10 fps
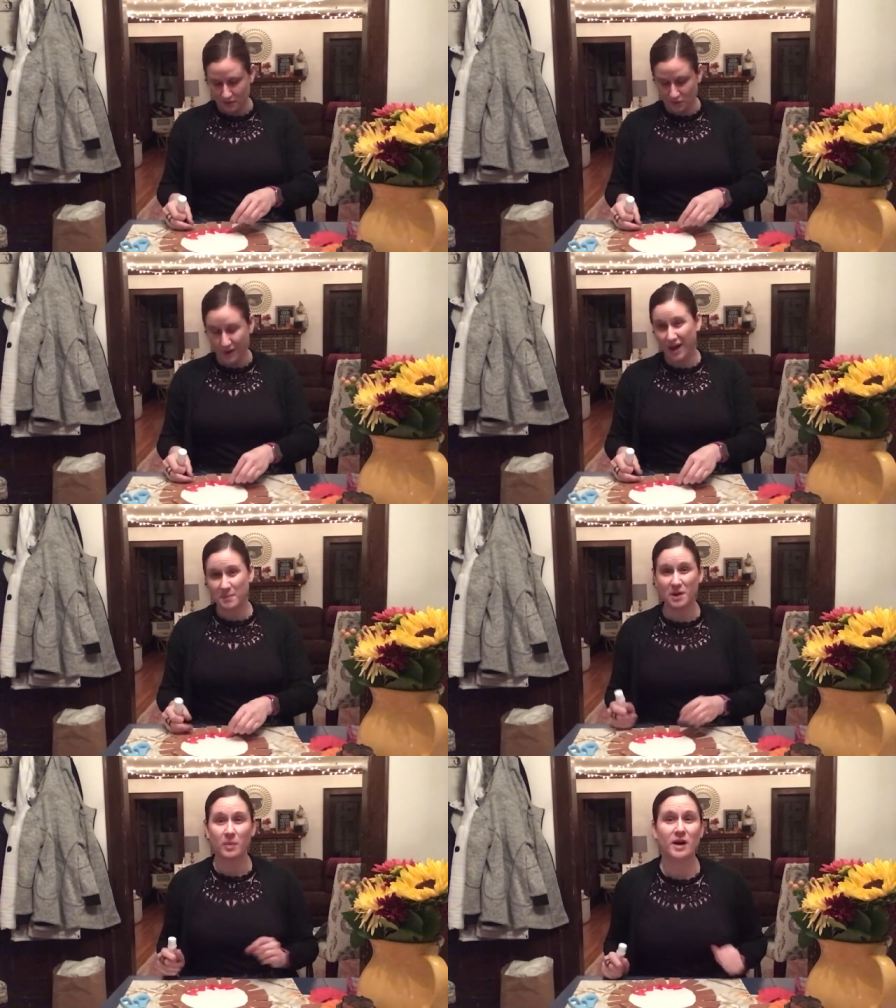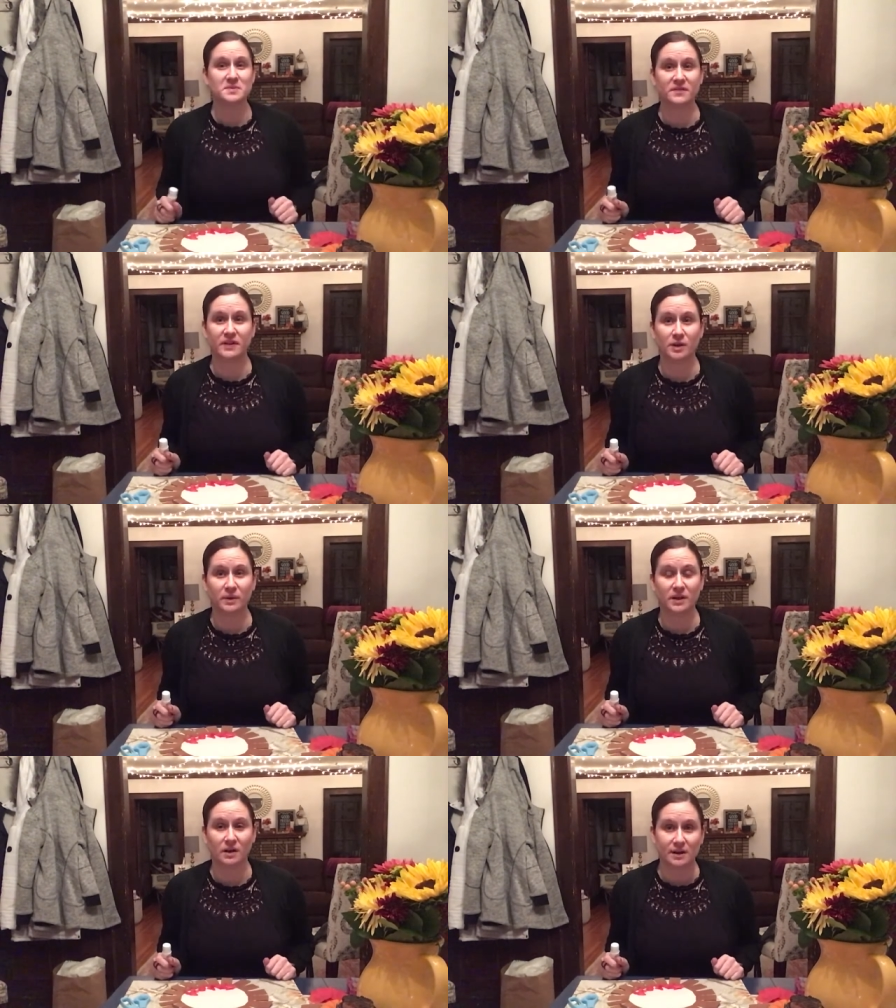So I'm gonna pause my video
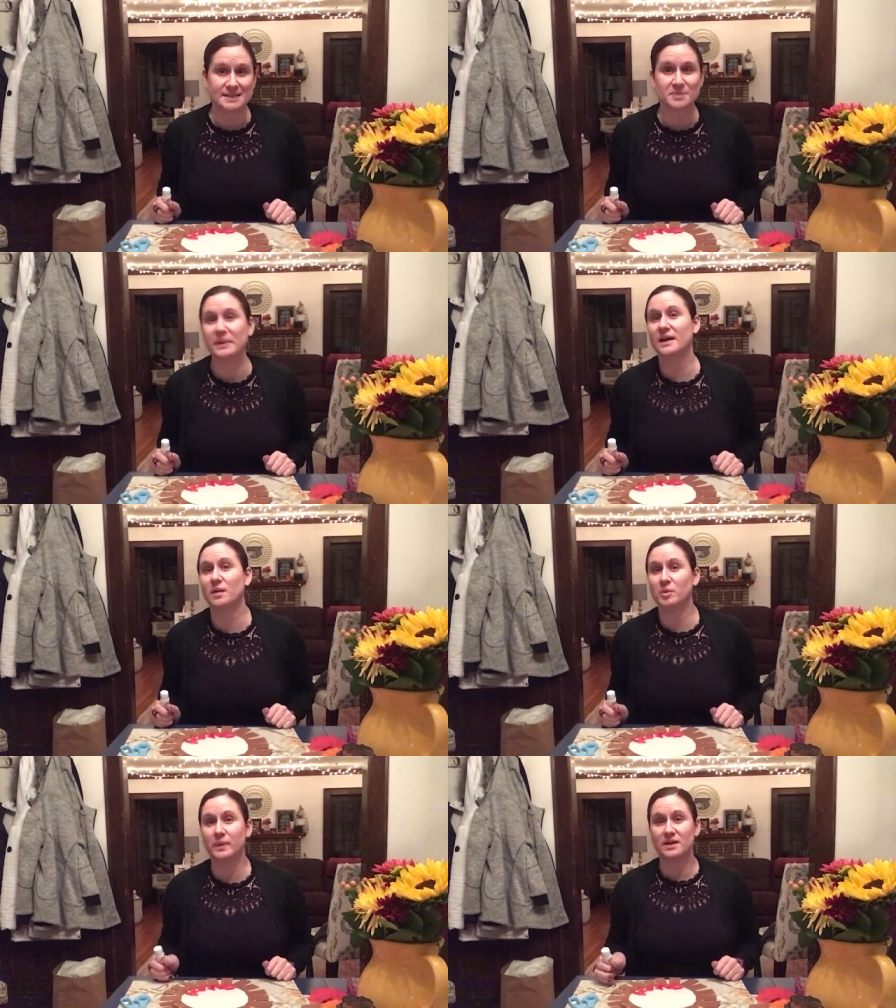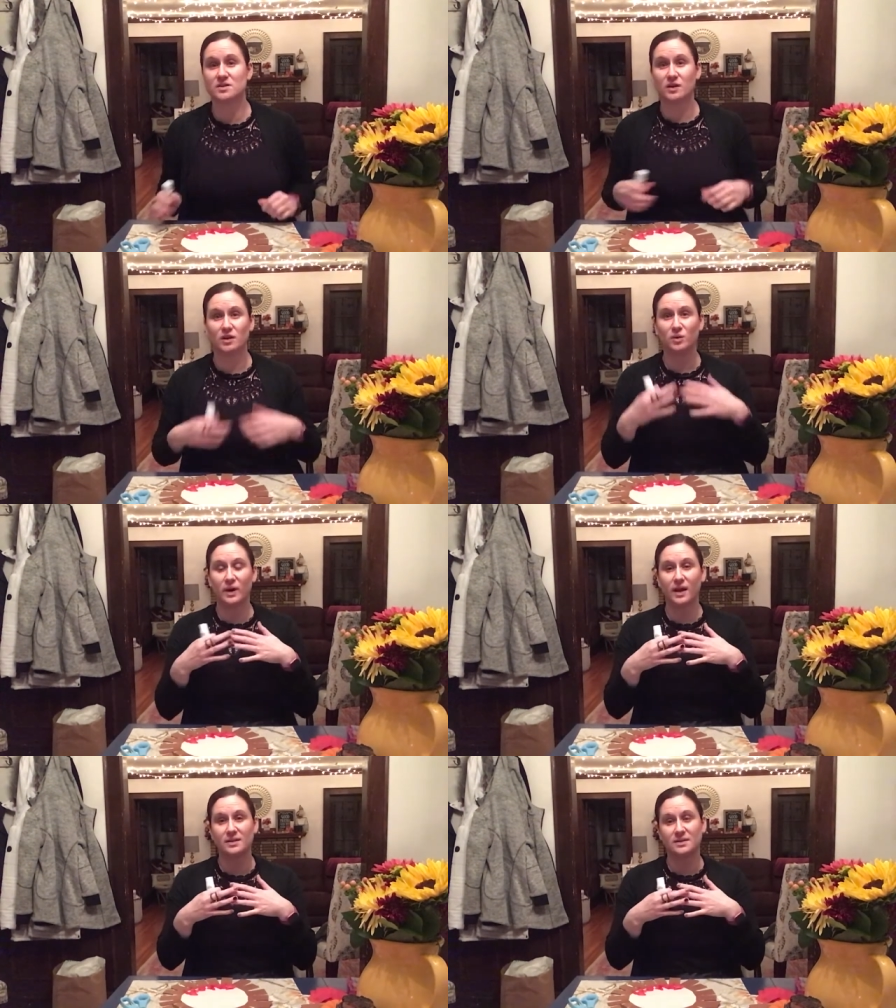here and speed it up a bit so that you
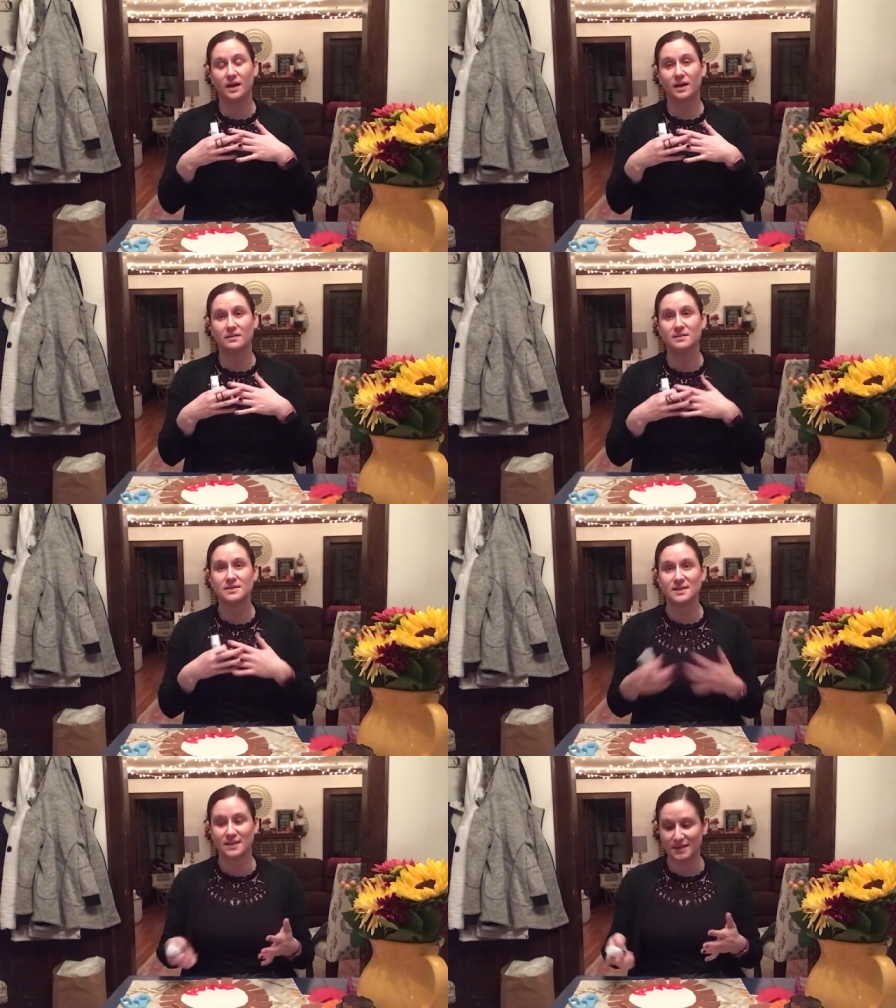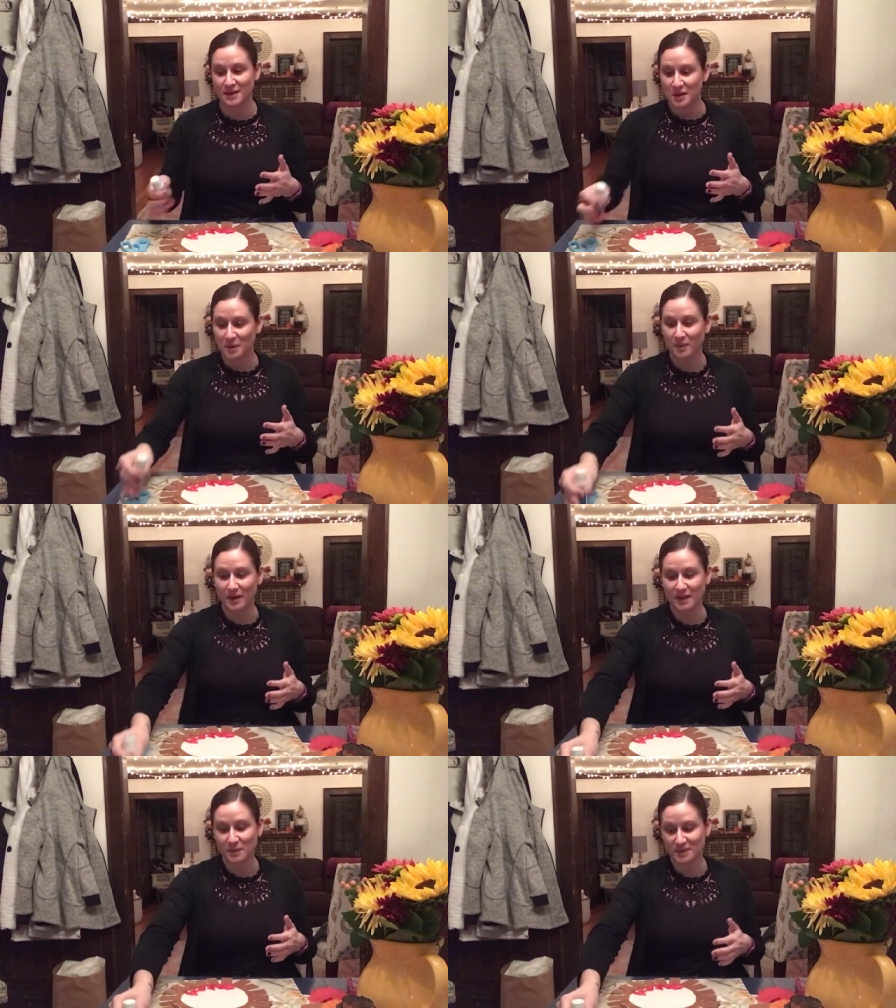guys can see what
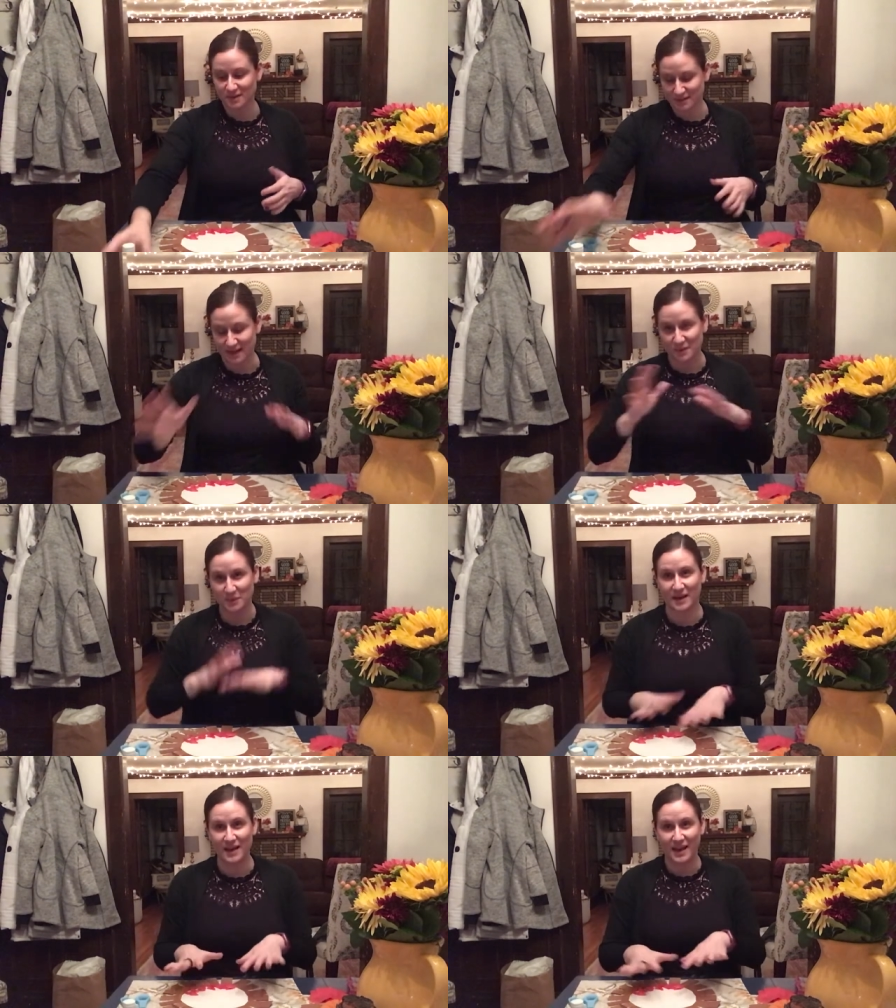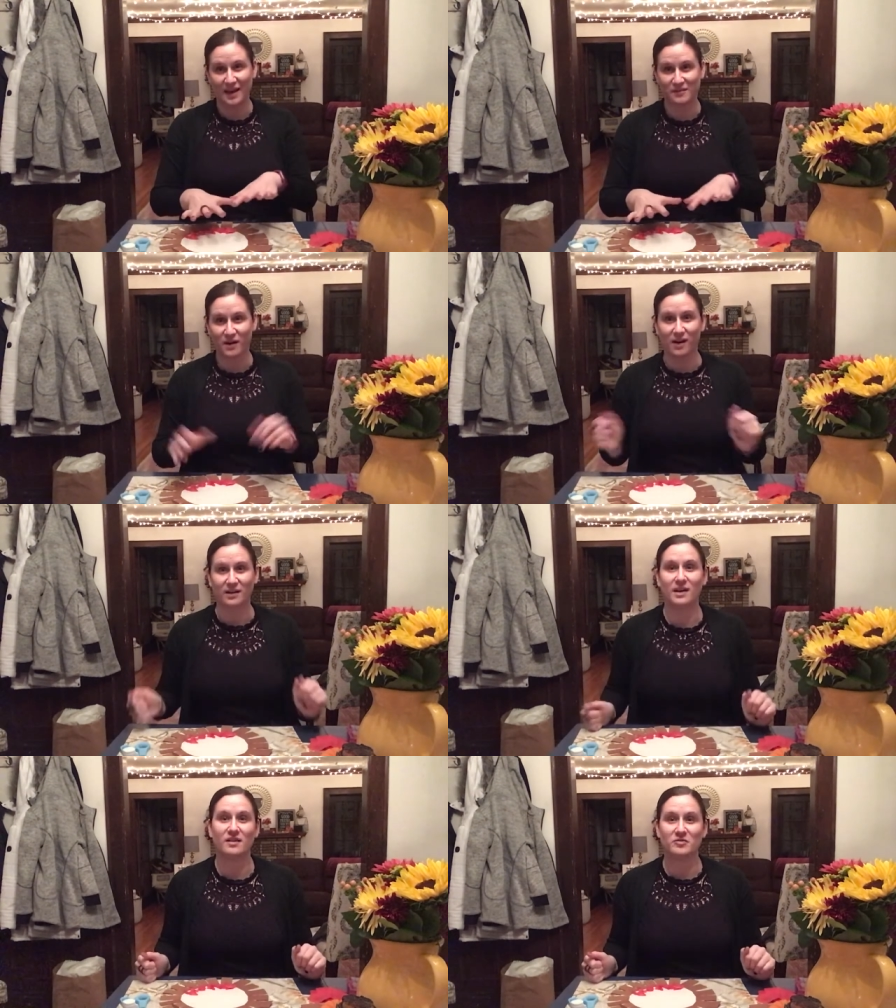it will look like when I have all
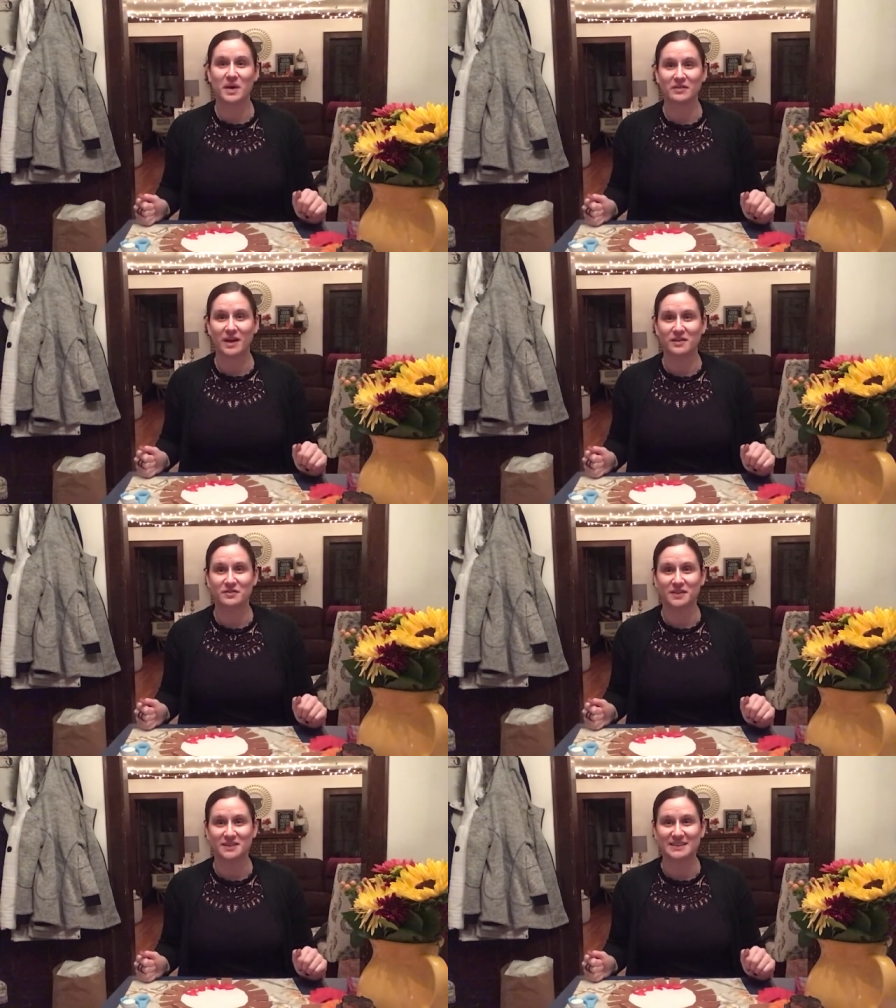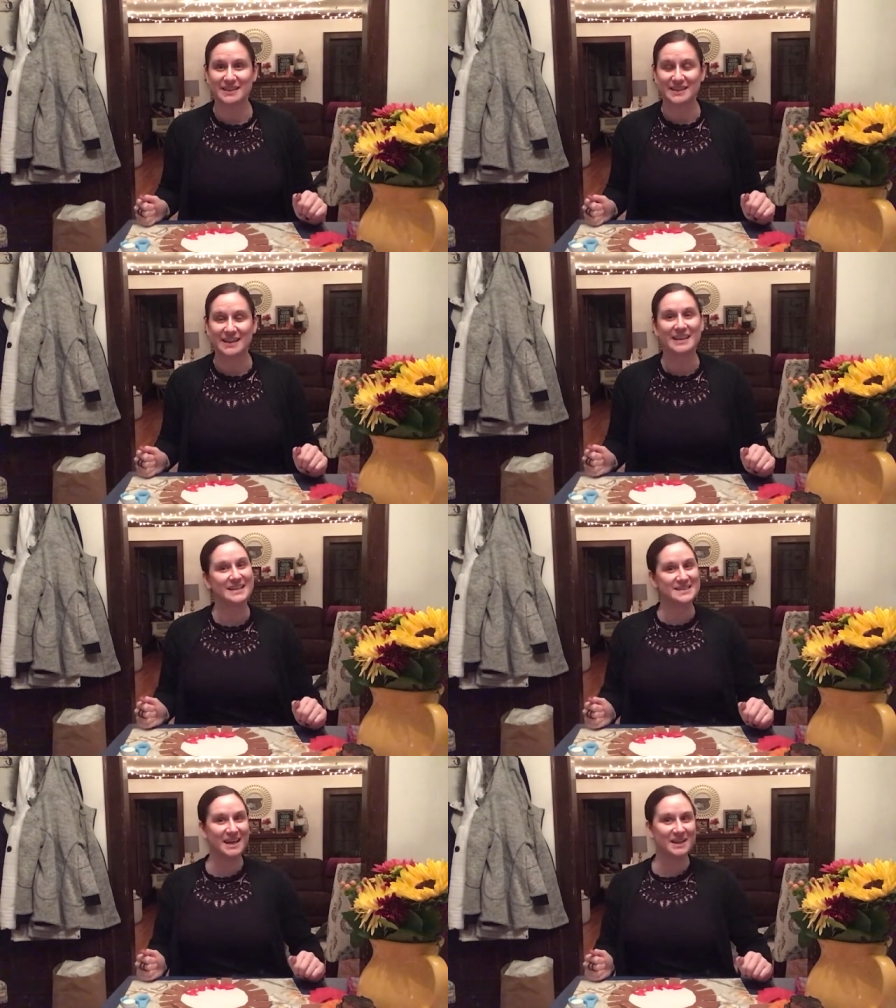of my red filled in on the inside.